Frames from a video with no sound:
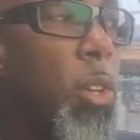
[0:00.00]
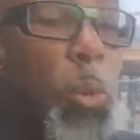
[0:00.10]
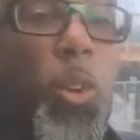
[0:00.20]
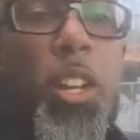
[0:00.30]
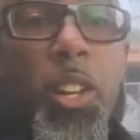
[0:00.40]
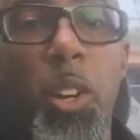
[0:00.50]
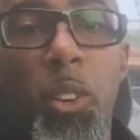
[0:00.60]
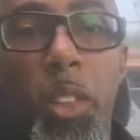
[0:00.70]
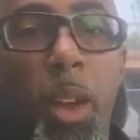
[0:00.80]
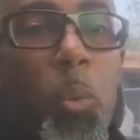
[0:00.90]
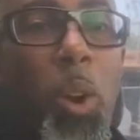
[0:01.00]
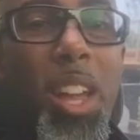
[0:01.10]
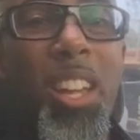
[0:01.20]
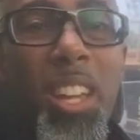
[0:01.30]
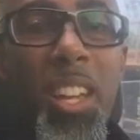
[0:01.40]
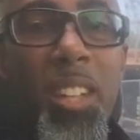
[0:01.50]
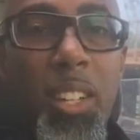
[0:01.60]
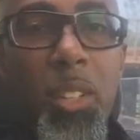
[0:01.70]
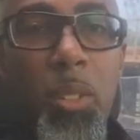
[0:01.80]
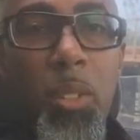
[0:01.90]
You want to know that way ahead
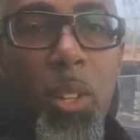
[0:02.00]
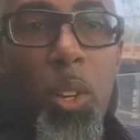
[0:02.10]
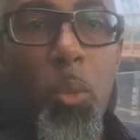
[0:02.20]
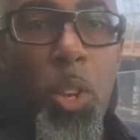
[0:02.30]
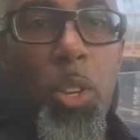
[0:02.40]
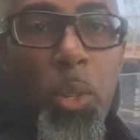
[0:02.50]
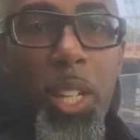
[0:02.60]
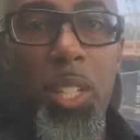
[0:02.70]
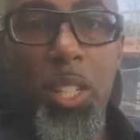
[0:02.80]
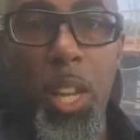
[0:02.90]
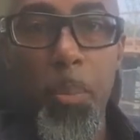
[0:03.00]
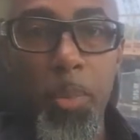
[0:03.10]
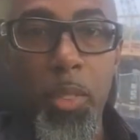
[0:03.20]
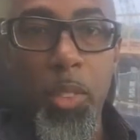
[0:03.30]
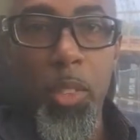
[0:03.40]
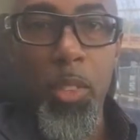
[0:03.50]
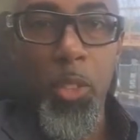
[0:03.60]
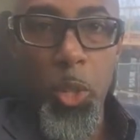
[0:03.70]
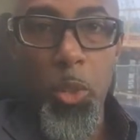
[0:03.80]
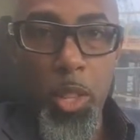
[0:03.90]
of when you accept
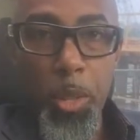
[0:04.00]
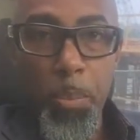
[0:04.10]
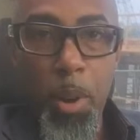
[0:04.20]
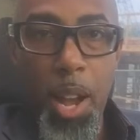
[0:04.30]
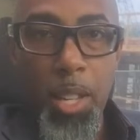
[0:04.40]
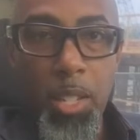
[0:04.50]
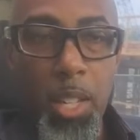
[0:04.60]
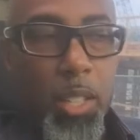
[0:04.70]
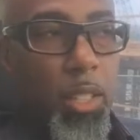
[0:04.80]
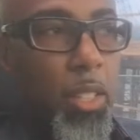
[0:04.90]
doing the project.